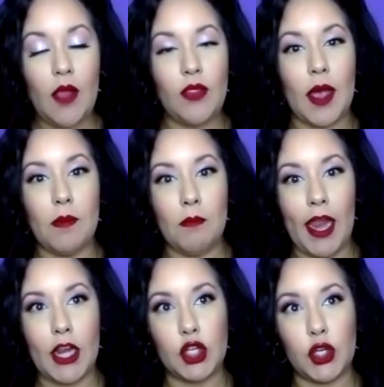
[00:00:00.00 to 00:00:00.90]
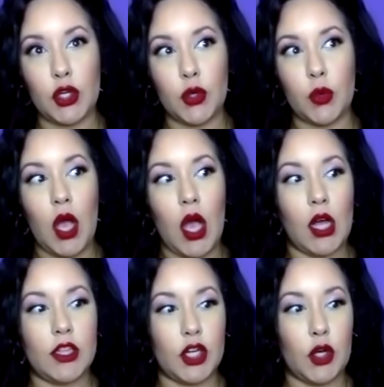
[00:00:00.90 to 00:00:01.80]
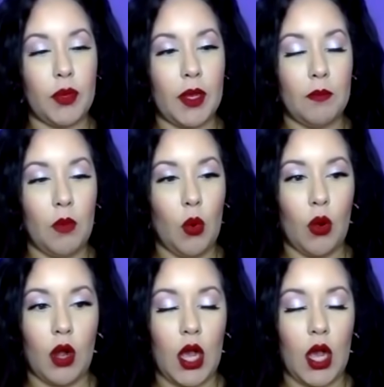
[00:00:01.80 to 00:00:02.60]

that made you a little bit more